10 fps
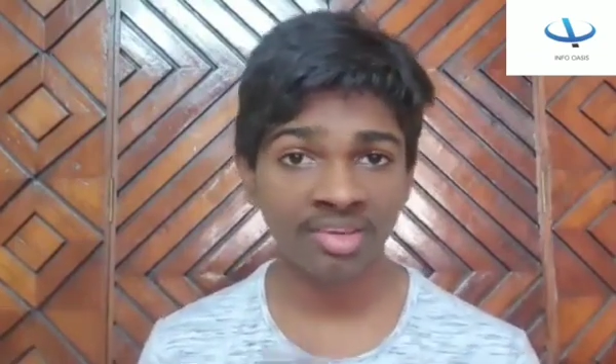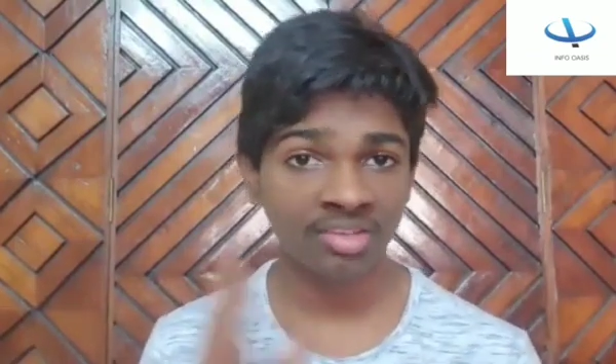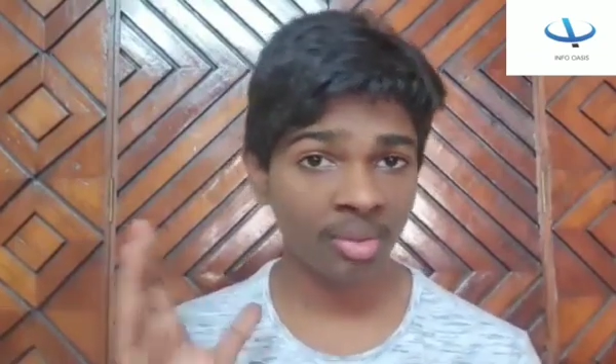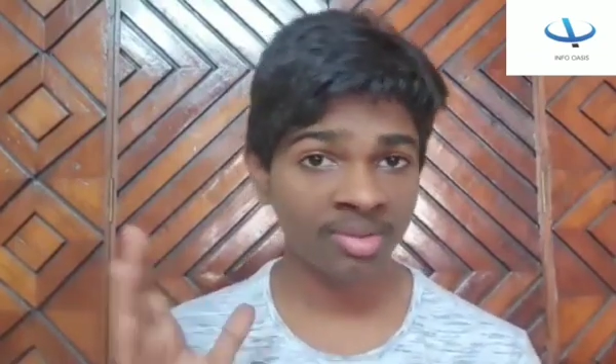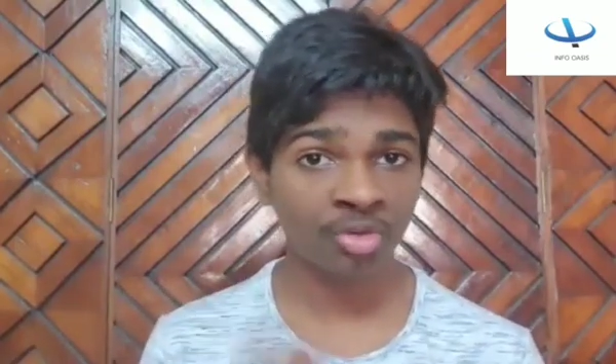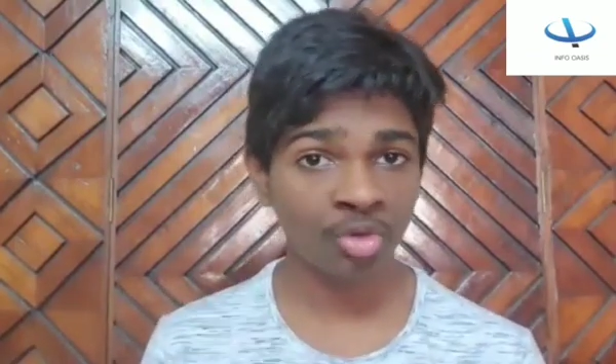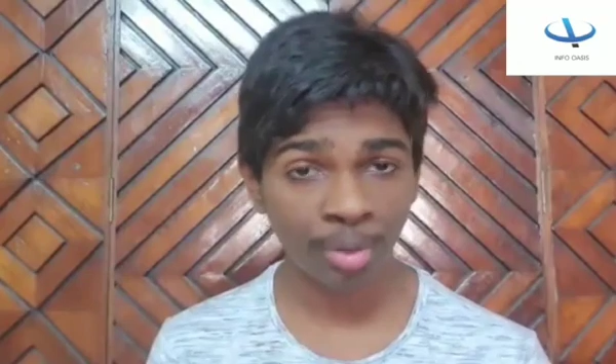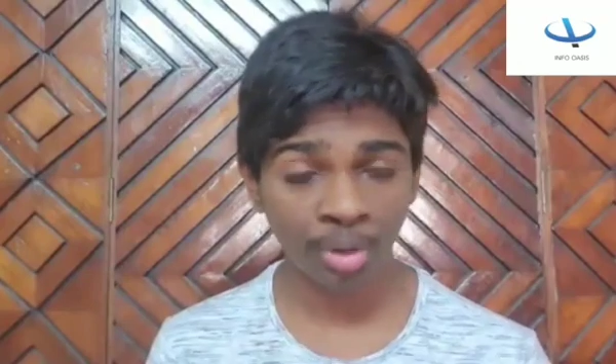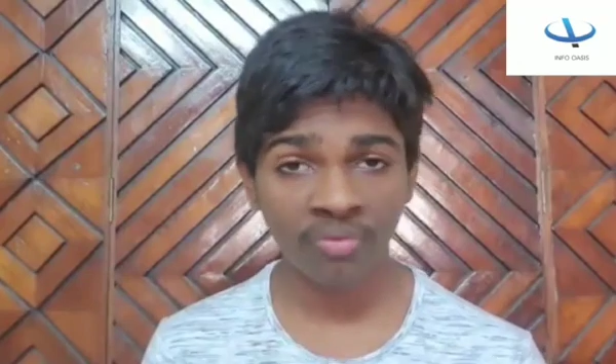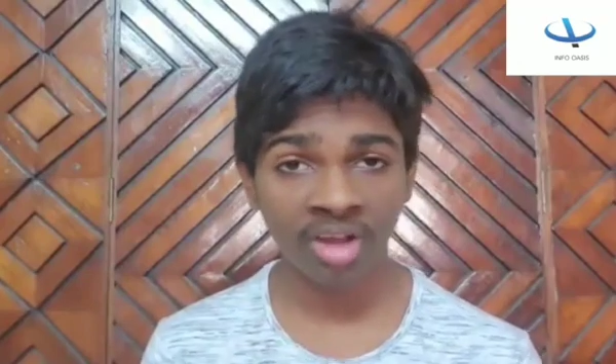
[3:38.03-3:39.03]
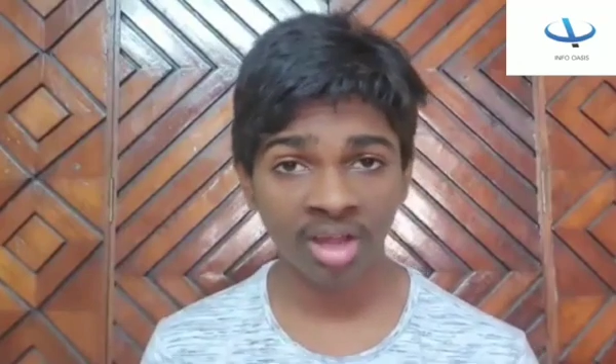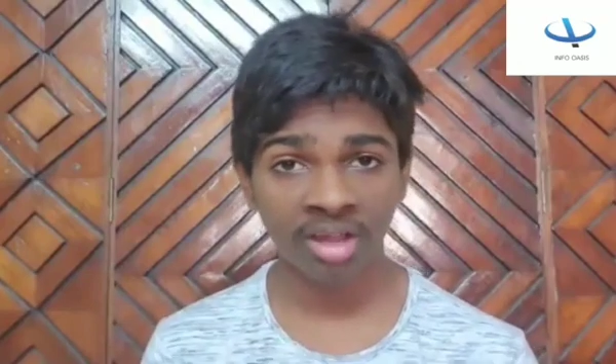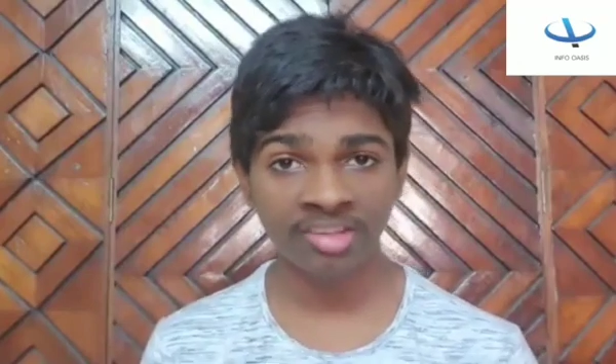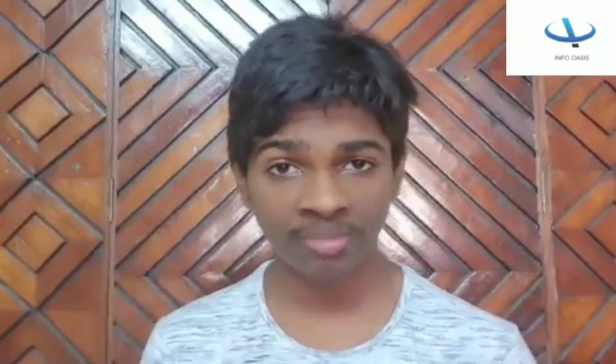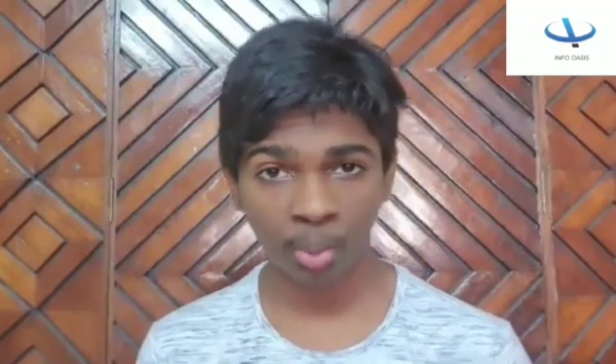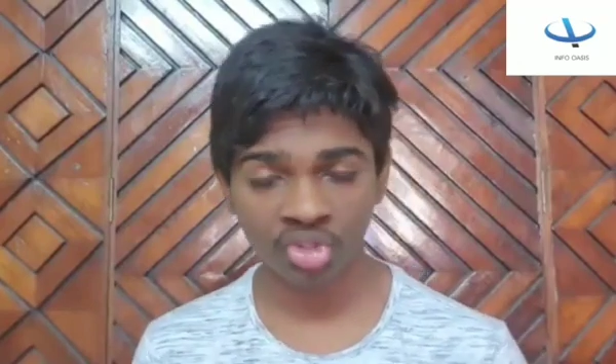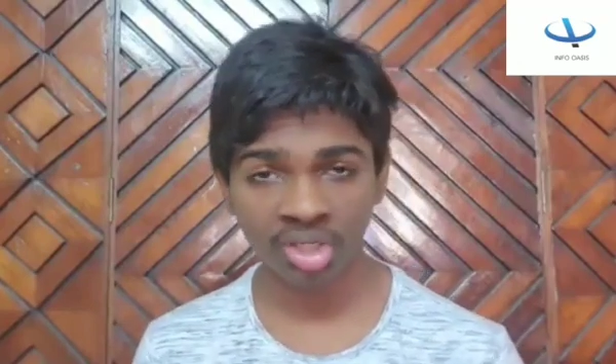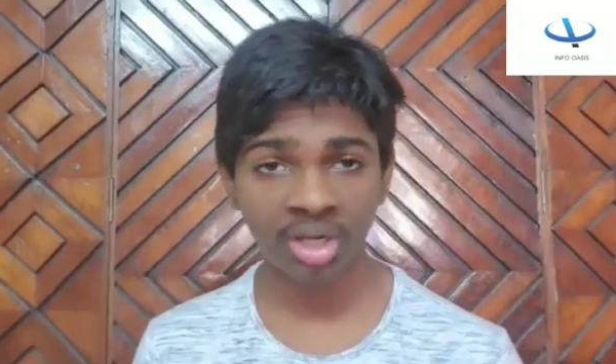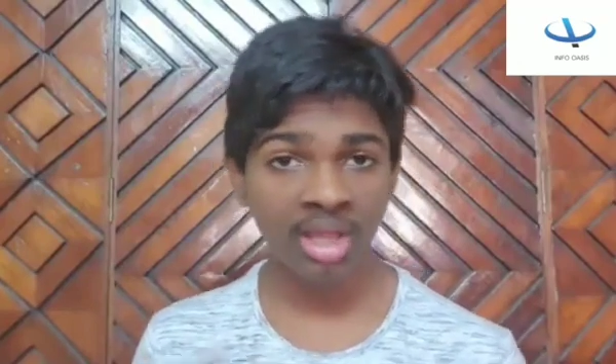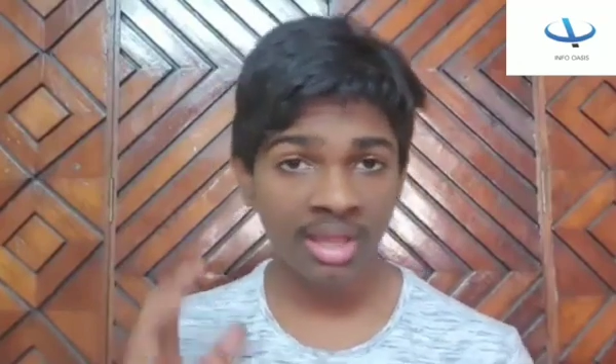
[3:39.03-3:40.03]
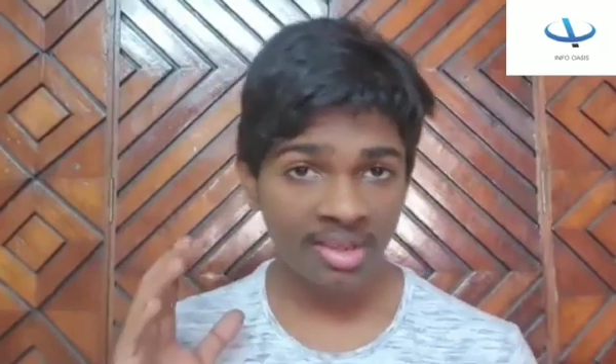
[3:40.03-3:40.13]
That is known as supernova explosion.